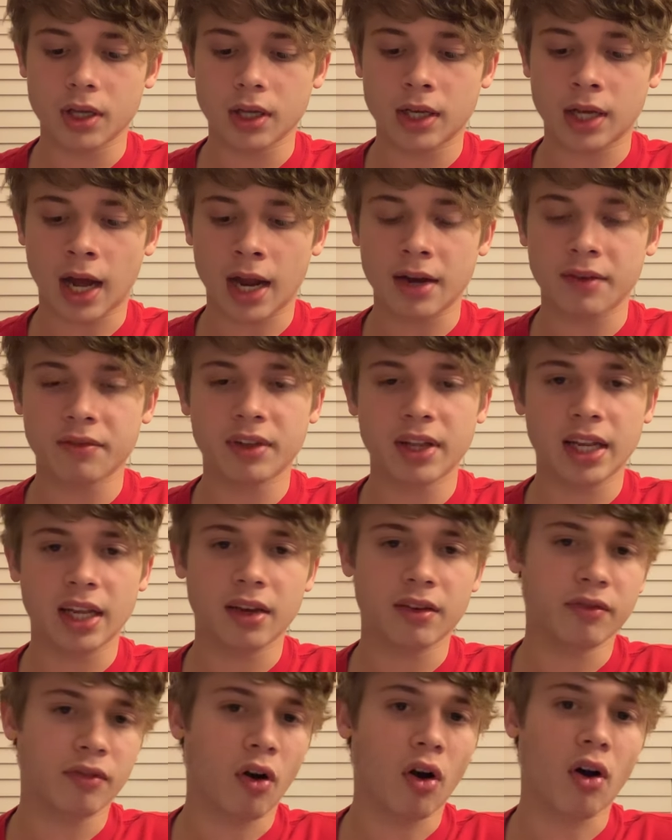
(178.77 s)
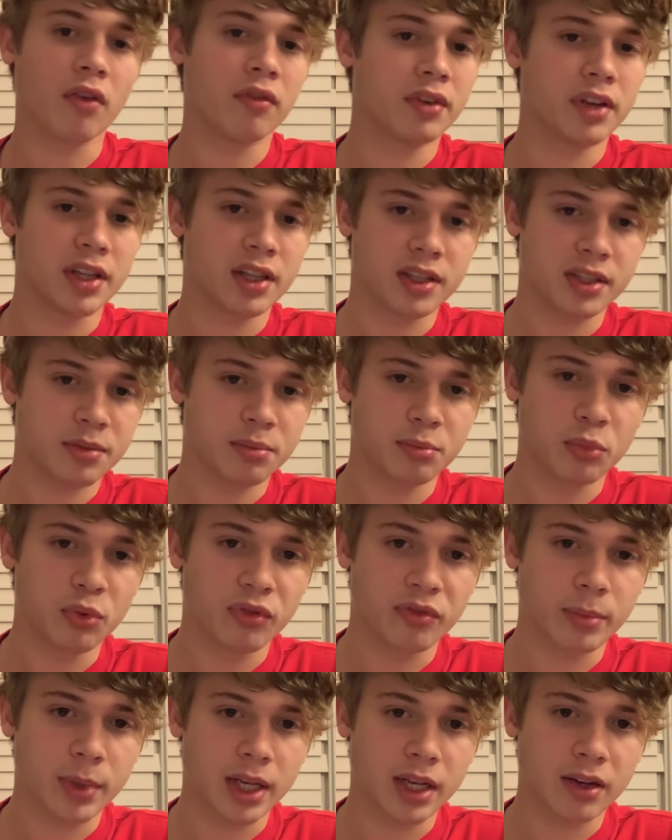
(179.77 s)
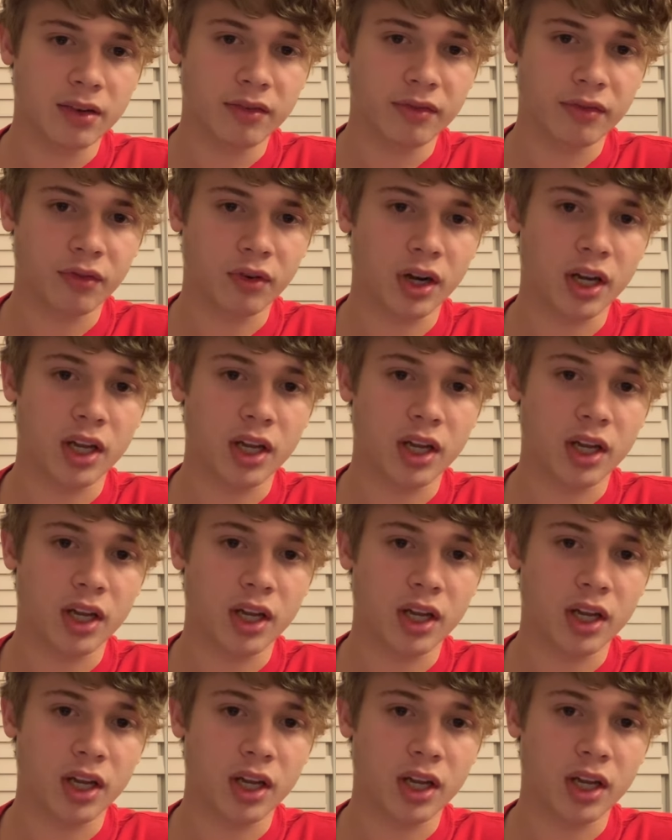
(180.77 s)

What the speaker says: kind of getting involved in this movement for